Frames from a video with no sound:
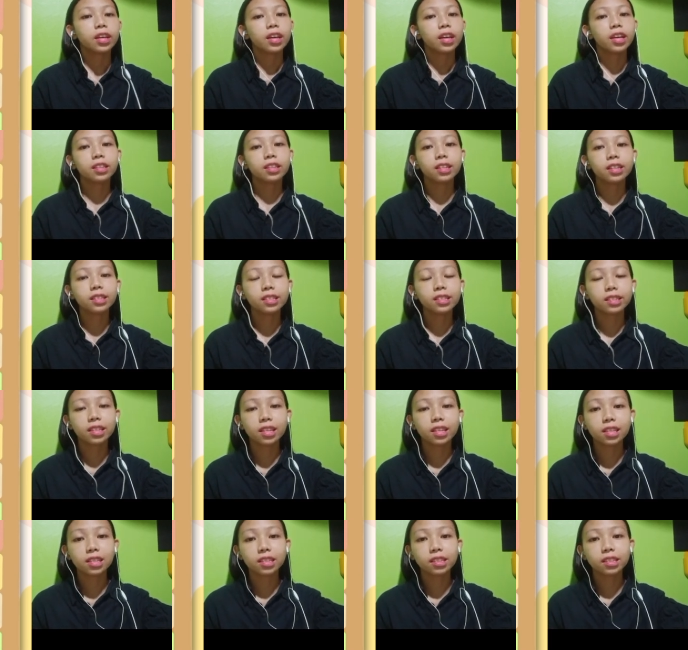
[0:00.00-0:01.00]
and the
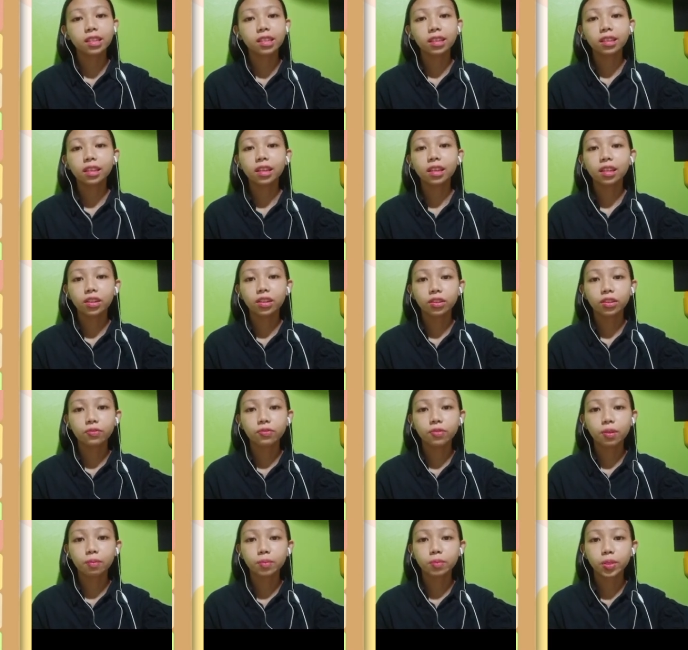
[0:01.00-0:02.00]
skills that they learn
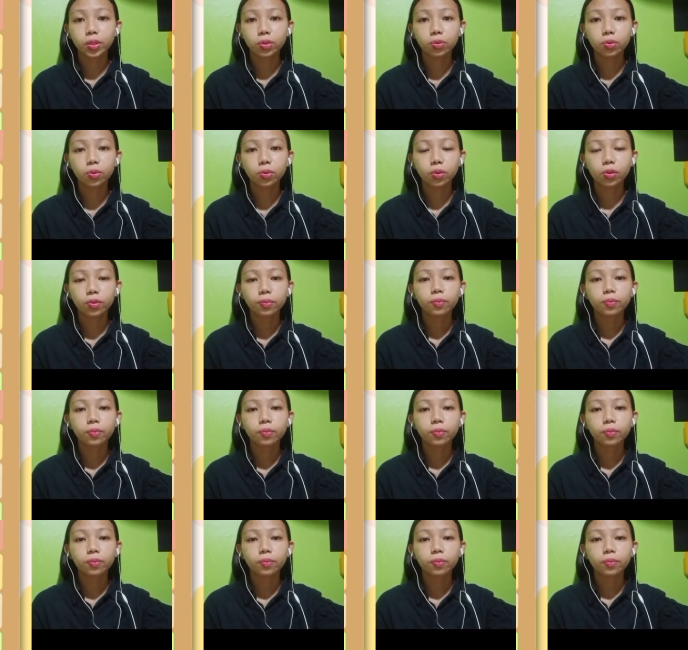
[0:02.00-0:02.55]
from school.